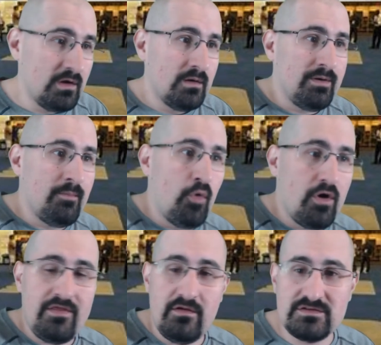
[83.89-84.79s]
But
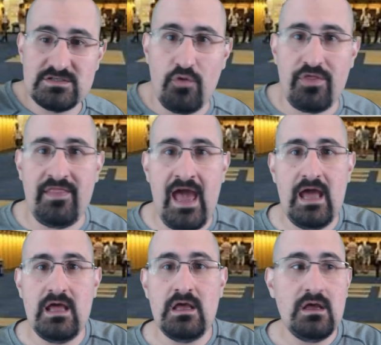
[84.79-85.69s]
more so than that,
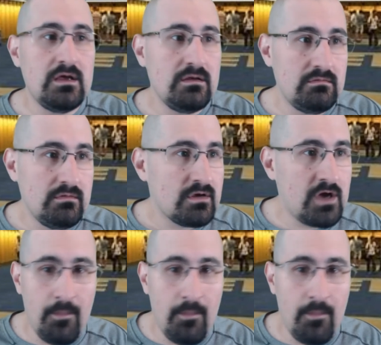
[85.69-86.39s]
come